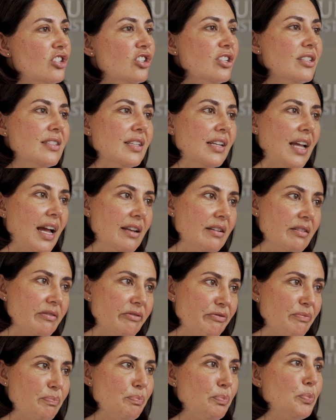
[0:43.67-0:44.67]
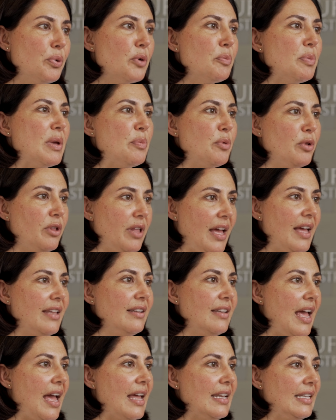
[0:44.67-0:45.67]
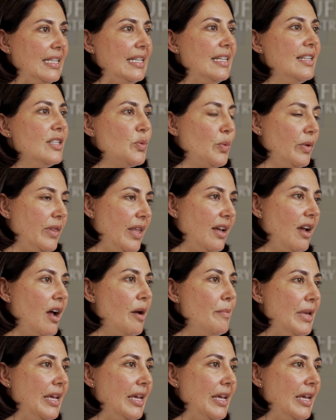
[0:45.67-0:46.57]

just to kind of put people at, at ease when they come